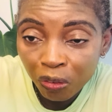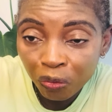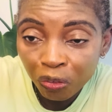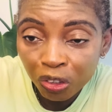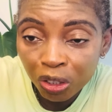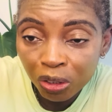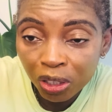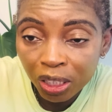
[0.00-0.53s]

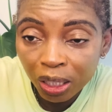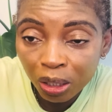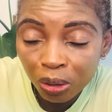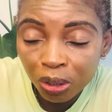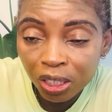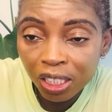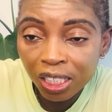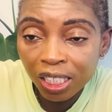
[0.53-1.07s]
Filter
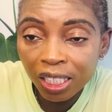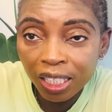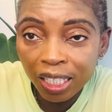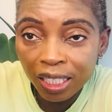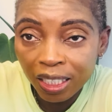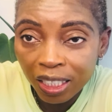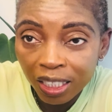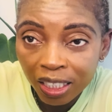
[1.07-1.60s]

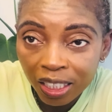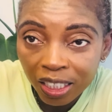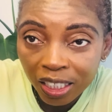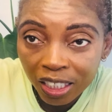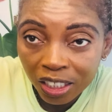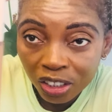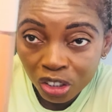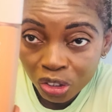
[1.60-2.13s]
concealer
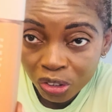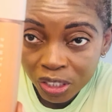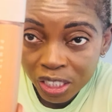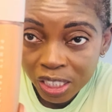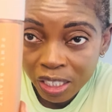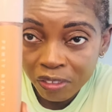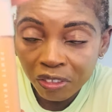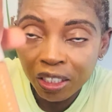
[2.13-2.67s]
in
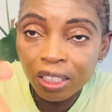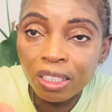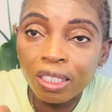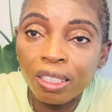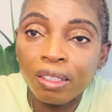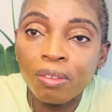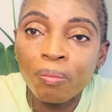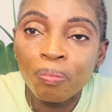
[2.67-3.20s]

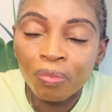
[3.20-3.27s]
370.